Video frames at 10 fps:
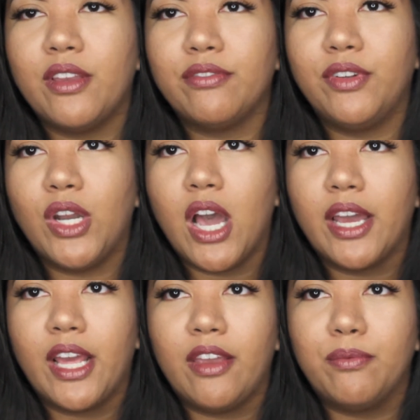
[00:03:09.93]
If
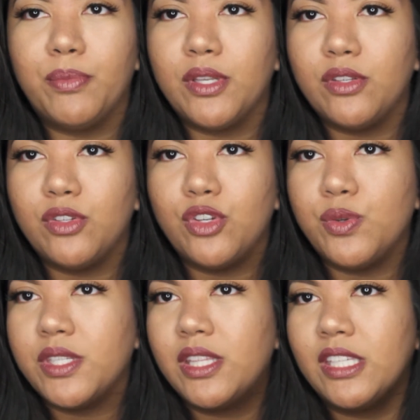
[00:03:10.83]
not, I've been
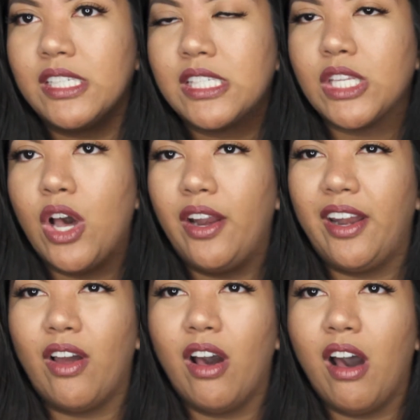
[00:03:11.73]
using this on
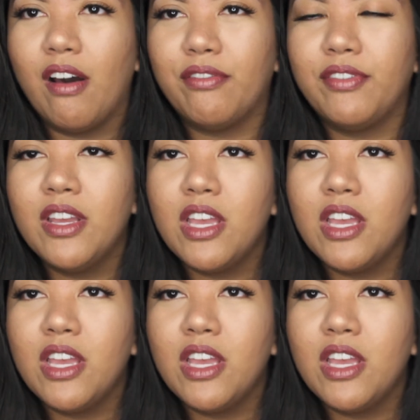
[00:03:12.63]
and off